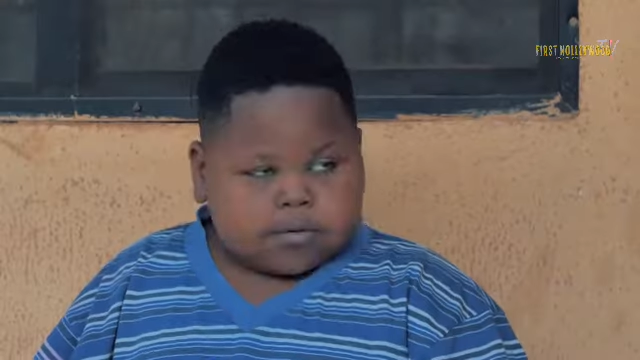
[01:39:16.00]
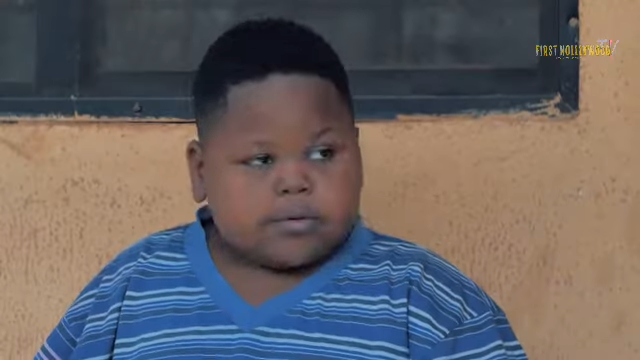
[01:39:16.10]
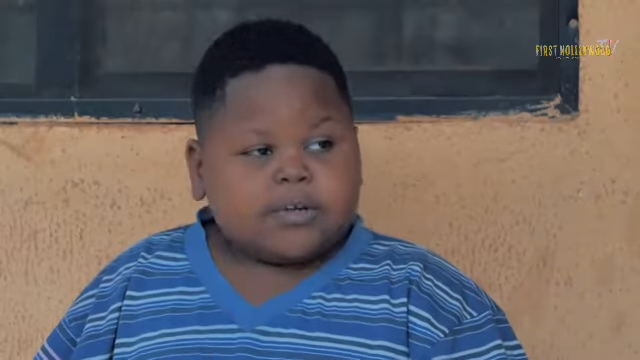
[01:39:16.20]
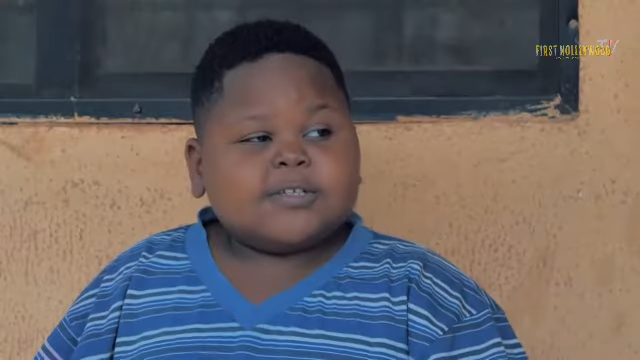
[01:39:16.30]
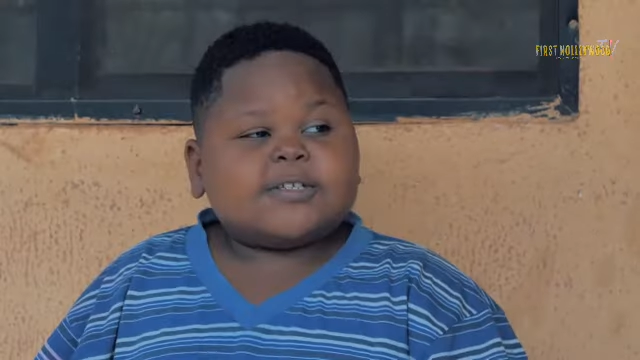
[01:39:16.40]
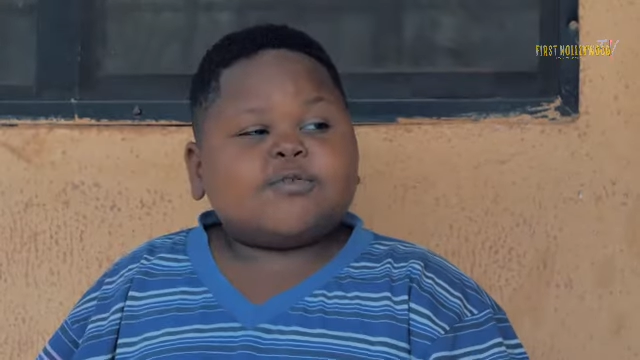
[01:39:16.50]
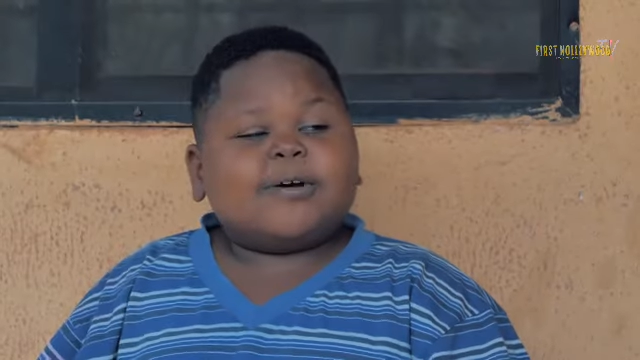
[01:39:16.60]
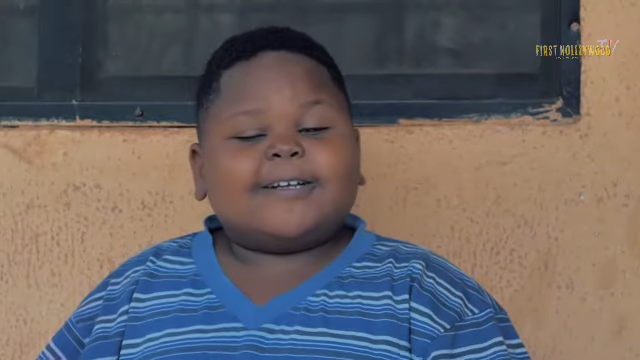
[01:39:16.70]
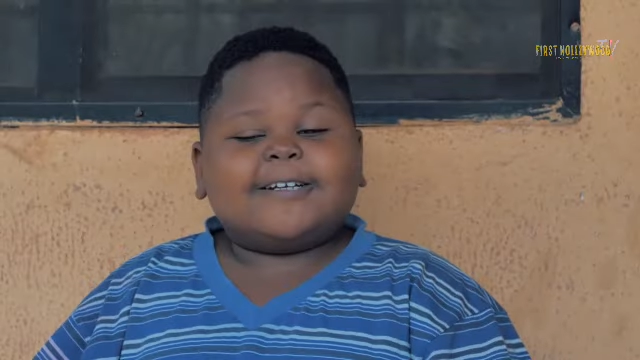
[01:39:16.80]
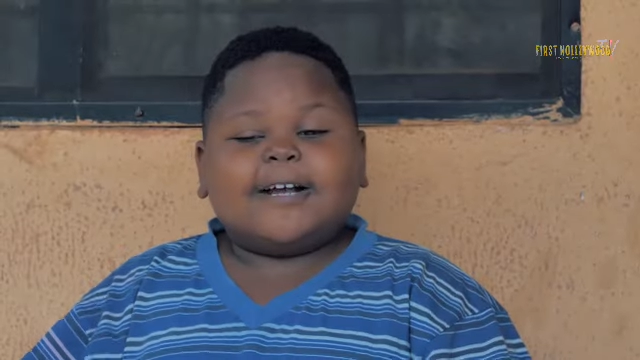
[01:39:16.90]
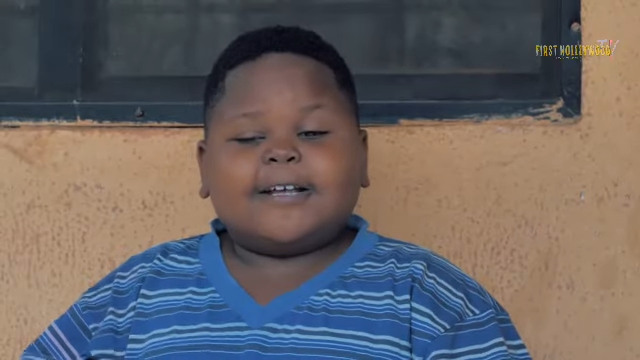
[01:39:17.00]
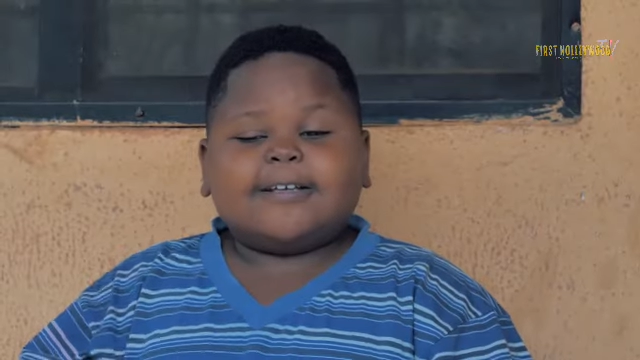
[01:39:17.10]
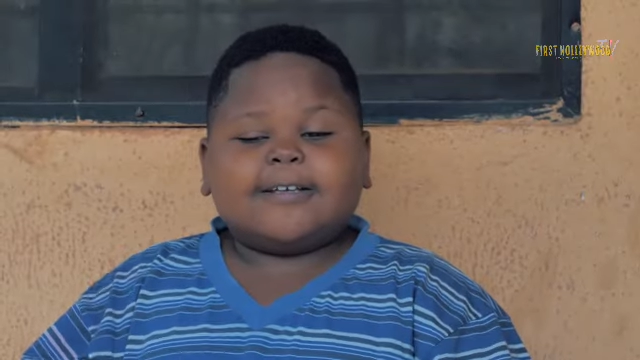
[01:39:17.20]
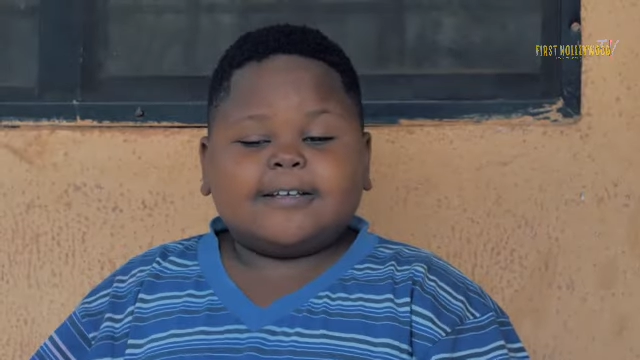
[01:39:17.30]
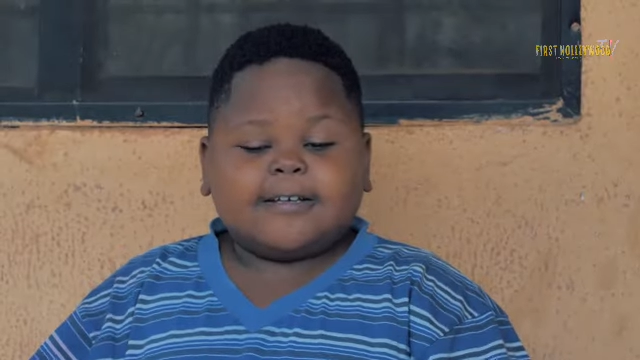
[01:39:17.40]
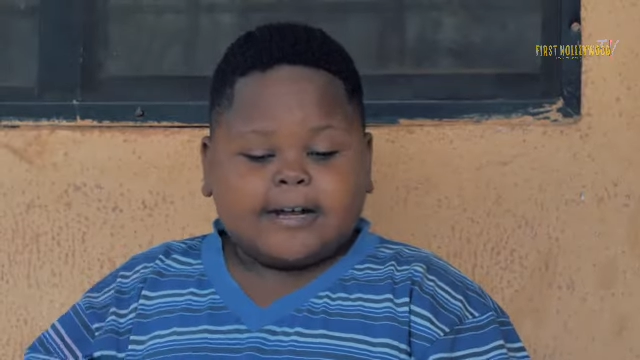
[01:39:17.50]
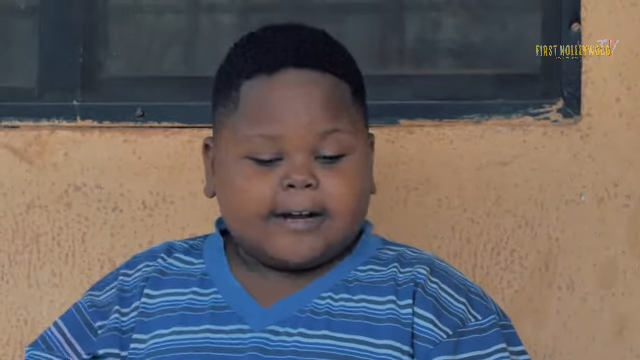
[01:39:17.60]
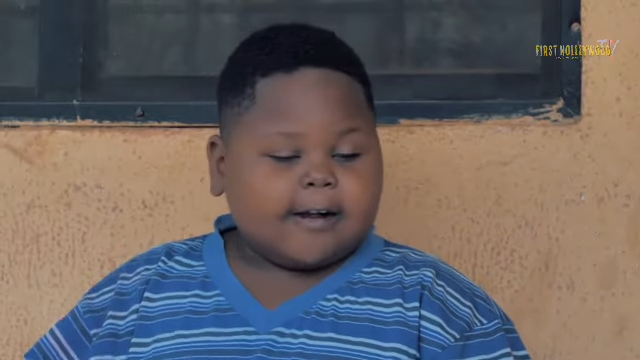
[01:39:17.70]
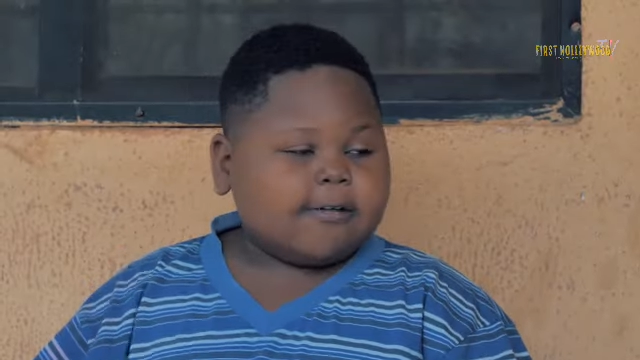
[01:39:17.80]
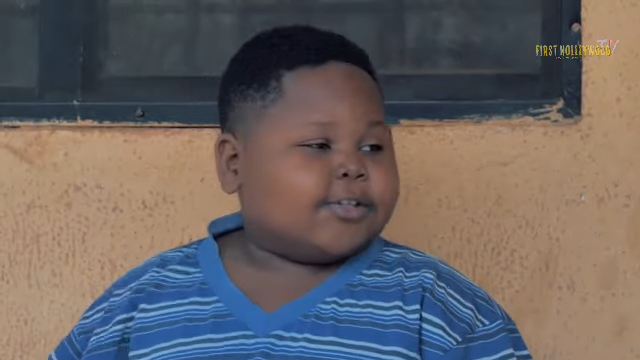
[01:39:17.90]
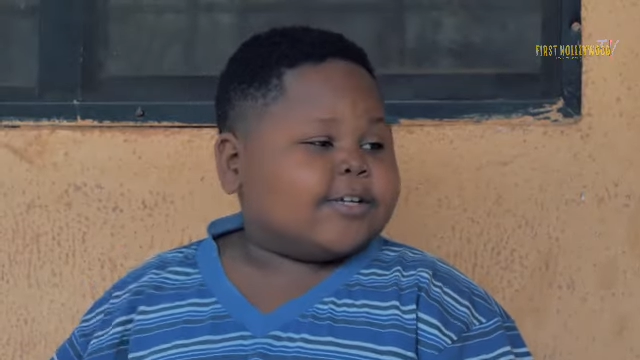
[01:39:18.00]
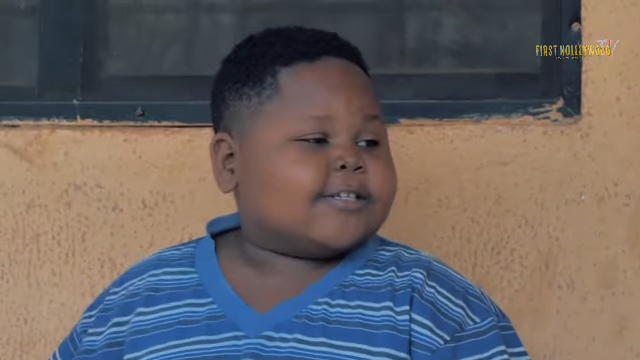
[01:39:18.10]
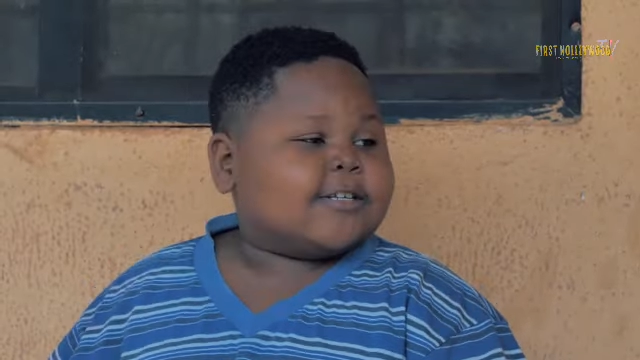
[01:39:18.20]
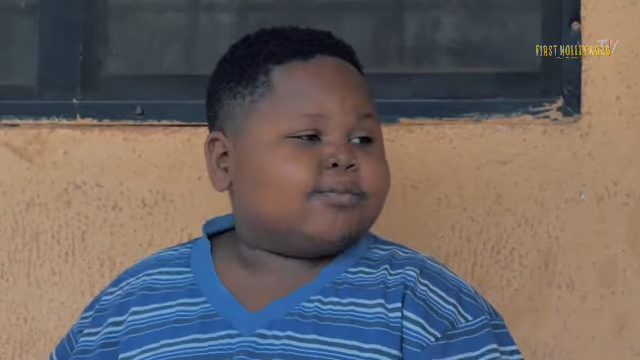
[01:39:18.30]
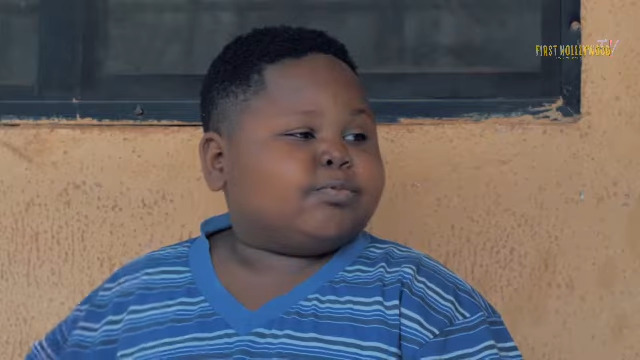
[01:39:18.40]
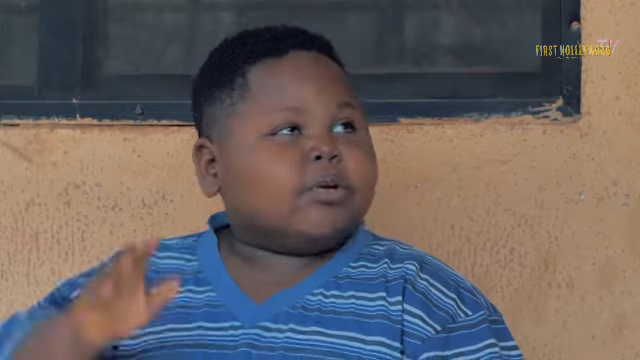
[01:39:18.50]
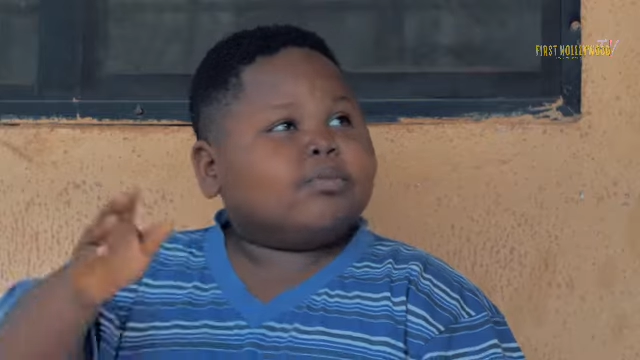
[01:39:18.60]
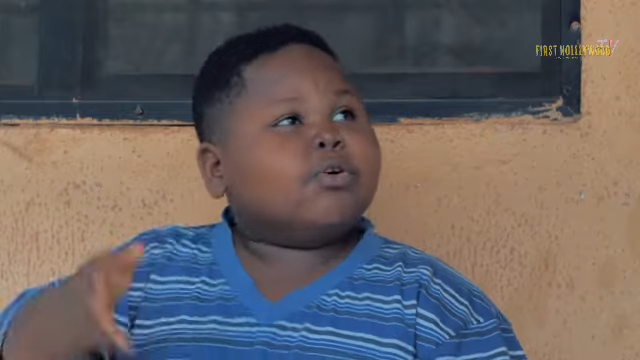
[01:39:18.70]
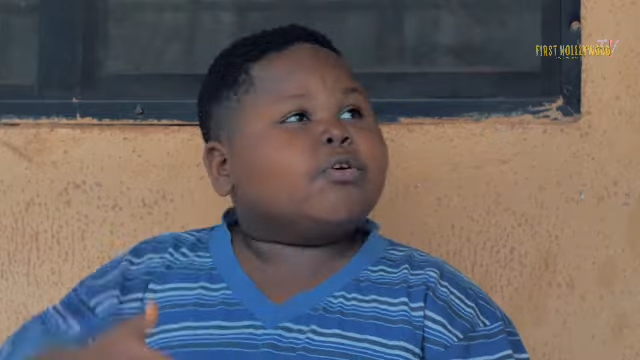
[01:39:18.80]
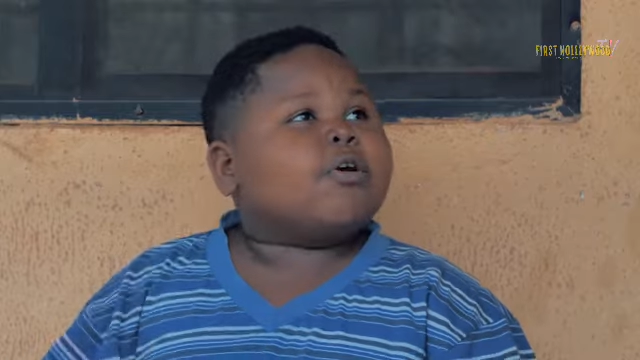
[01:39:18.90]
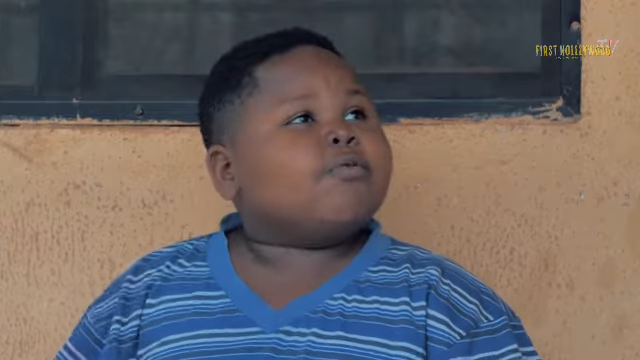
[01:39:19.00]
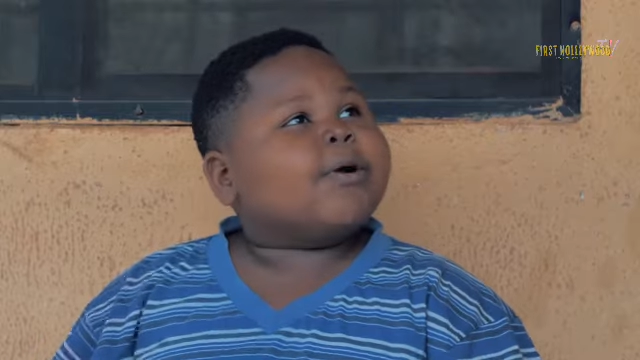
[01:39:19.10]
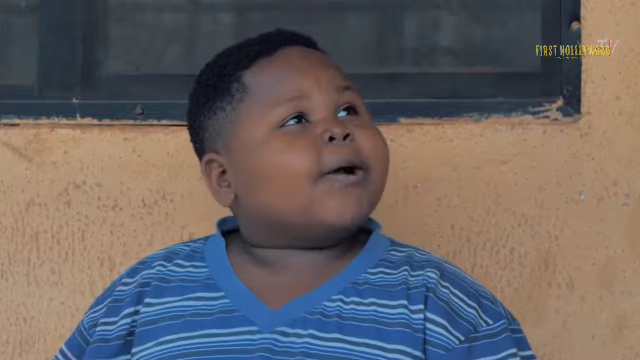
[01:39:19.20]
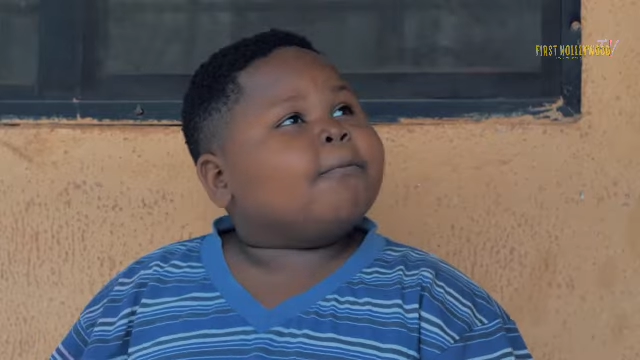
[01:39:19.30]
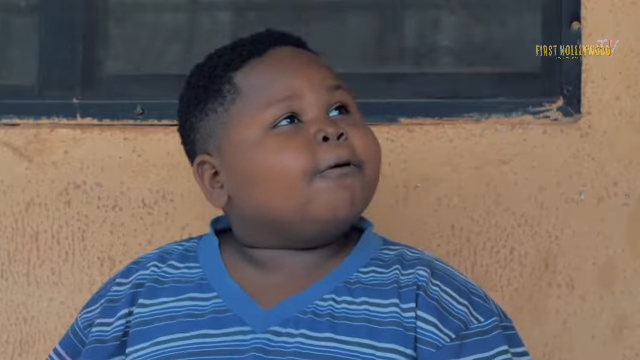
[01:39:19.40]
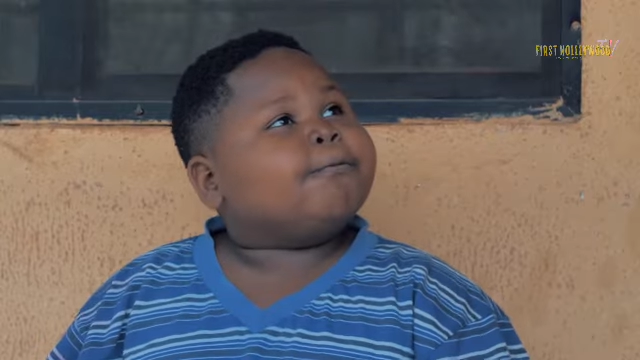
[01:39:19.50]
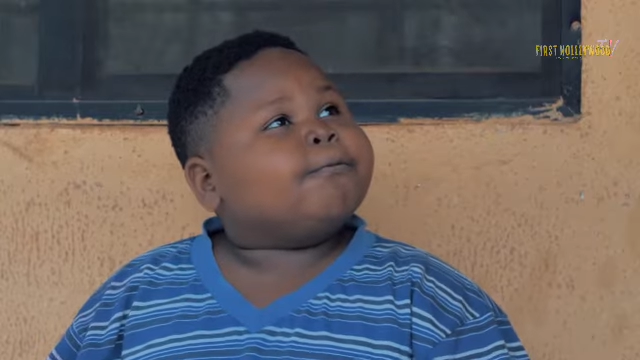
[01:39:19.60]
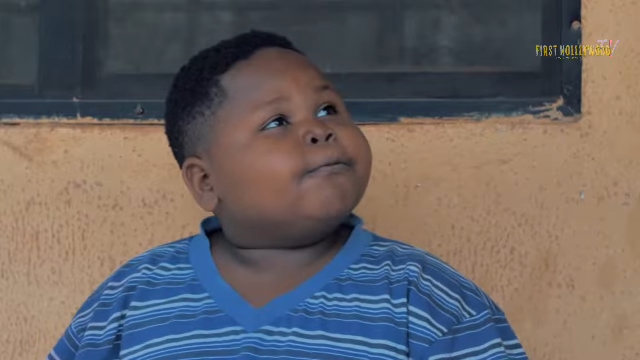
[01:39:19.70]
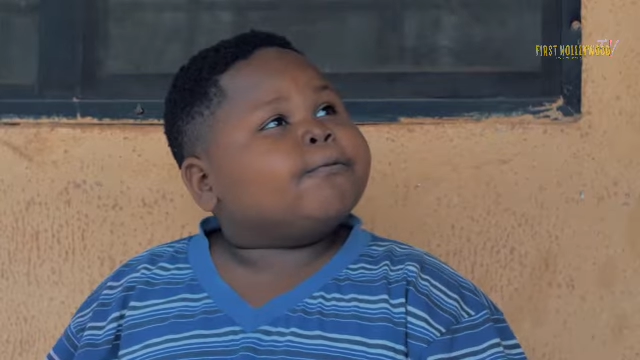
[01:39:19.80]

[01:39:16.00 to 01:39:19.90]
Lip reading: You don't see when you younger go to sleep, Tobu go come wake him up.